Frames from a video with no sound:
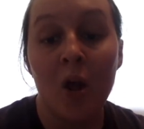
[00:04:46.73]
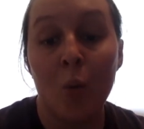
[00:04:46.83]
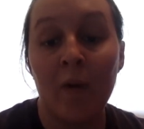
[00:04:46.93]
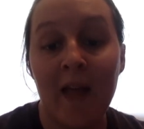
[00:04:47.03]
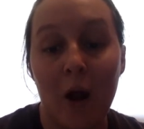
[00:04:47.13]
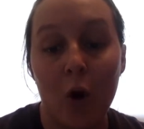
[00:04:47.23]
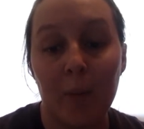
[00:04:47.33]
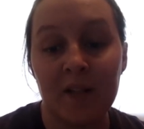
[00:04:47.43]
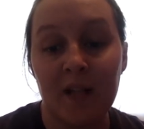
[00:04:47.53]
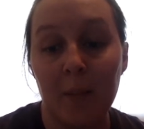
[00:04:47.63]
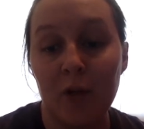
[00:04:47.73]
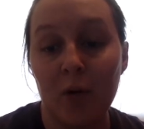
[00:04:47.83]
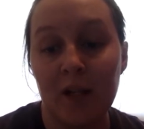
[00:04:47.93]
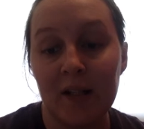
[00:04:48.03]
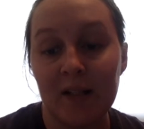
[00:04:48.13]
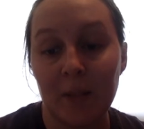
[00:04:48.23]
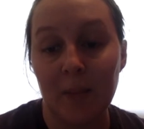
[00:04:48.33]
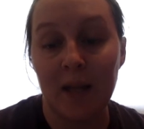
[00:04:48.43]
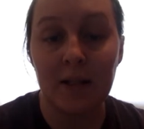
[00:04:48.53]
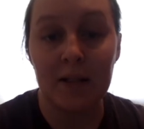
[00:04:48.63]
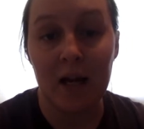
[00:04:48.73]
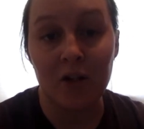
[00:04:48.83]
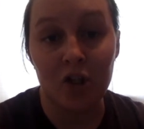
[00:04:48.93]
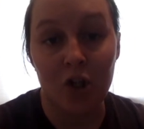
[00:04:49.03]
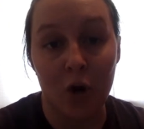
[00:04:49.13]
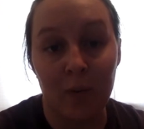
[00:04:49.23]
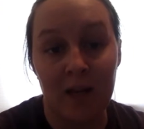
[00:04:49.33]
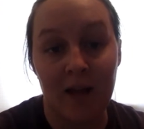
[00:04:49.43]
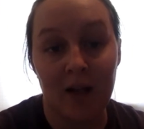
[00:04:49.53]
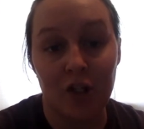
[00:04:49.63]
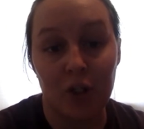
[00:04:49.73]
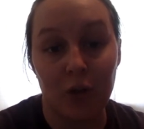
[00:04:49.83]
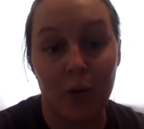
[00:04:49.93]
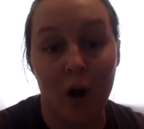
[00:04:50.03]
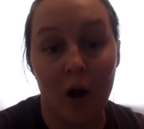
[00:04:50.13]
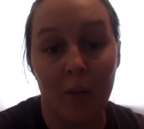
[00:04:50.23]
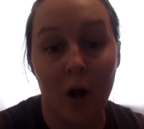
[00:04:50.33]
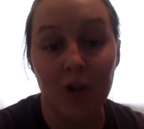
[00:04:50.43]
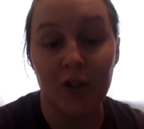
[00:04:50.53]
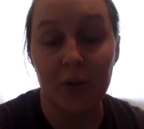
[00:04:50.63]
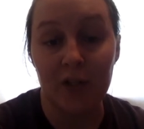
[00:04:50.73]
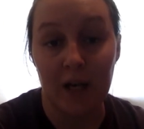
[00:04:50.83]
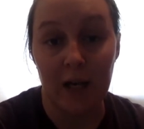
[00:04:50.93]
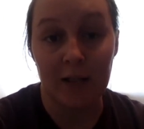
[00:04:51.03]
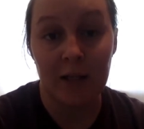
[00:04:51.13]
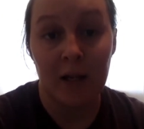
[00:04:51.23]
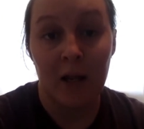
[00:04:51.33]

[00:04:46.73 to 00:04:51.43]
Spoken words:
When that opens up, you can submit and show me that you also did it